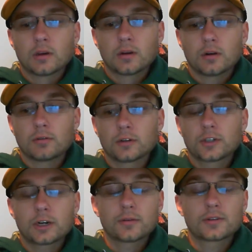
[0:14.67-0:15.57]

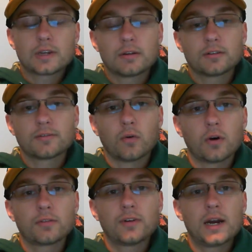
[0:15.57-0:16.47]
Kovalchuk was down to
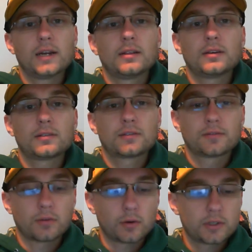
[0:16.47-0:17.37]
four finalists,
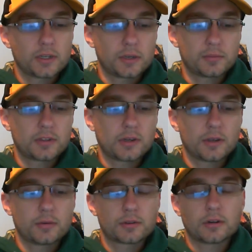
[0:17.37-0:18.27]
four teams that
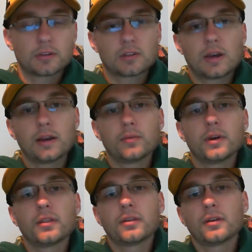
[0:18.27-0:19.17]
he was going to sign
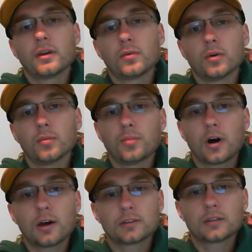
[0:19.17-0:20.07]
with. They were
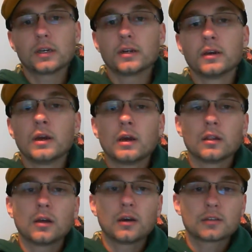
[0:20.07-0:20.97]
Boston,
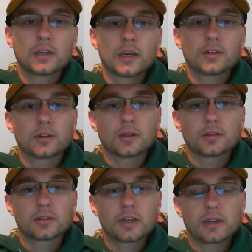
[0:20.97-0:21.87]
Los Angeles,
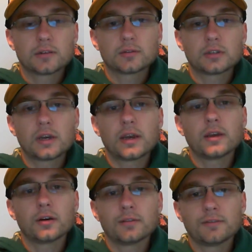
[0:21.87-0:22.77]
San Jose,
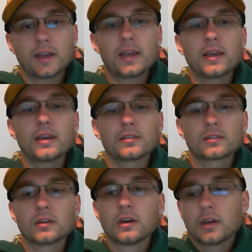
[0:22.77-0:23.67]
or Vegas,
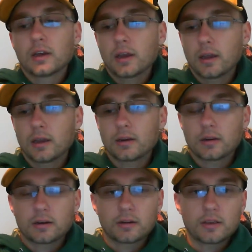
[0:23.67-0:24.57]
and
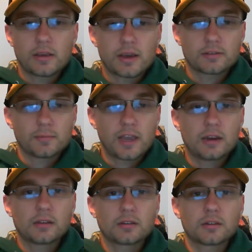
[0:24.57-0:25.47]
uh, he has made
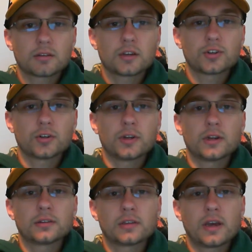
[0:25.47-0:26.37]
his decision
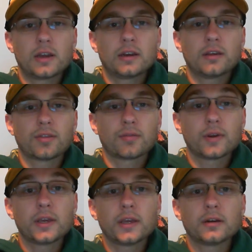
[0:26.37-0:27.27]
and signed a
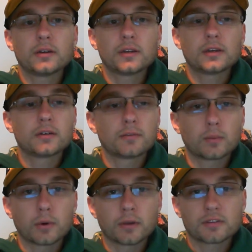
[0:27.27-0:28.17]
three-year deal
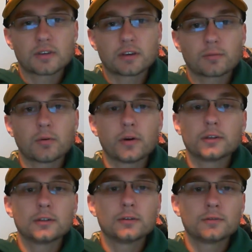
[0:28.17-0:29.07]
worth six point
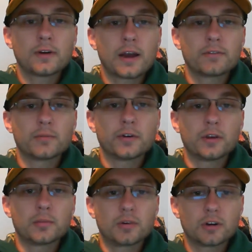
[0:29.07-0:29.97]
two five
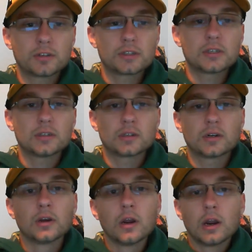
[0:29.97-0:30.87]
million dollars per season
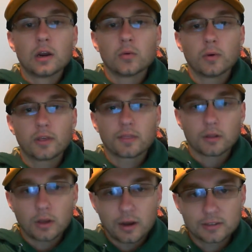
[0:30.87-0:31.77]
with the
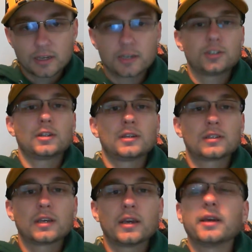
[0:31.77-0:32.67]
Los Angeles
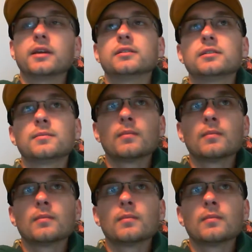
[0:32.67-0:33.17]
Kings.